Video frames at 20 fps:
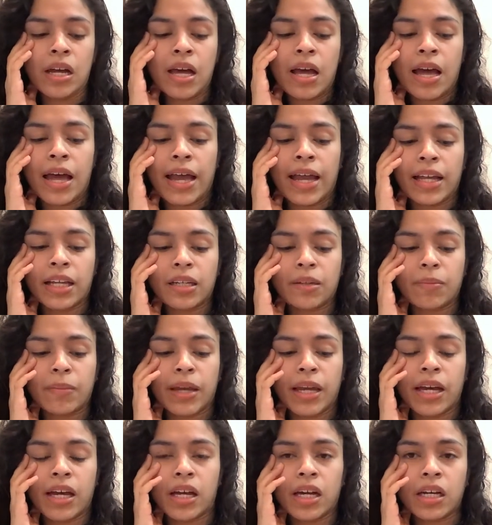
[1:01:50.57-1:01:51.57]
Hanged
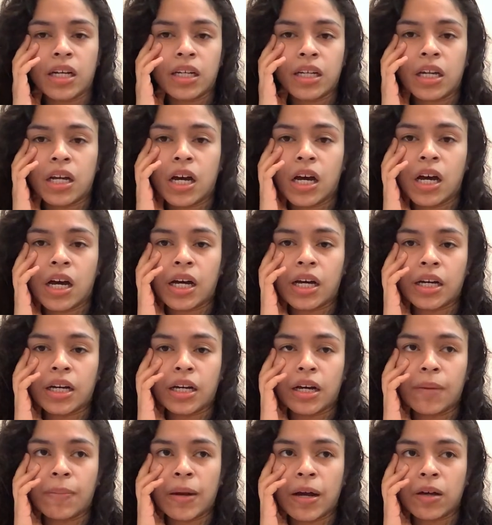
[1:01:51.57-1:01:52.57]
Man,
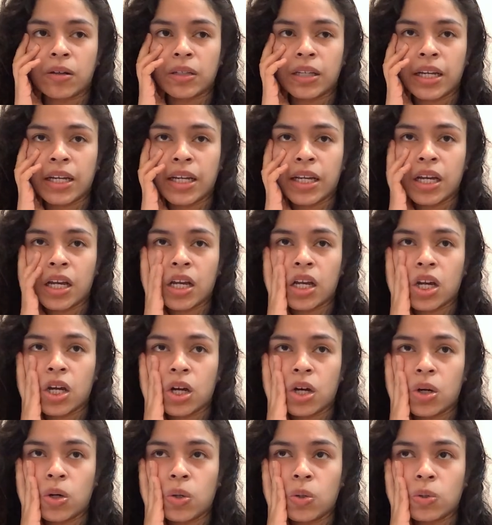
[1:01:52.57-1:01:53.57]
about letting it
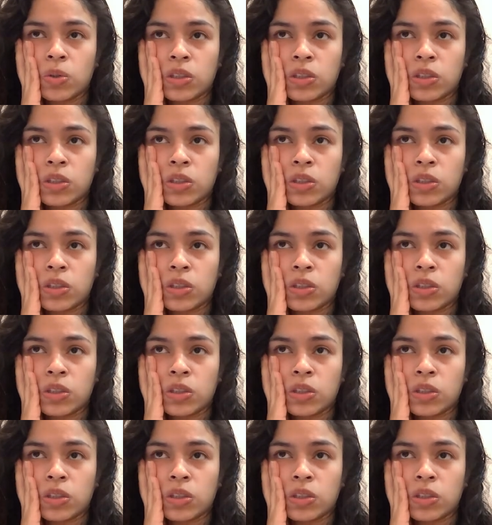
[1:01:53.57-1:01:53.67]
go.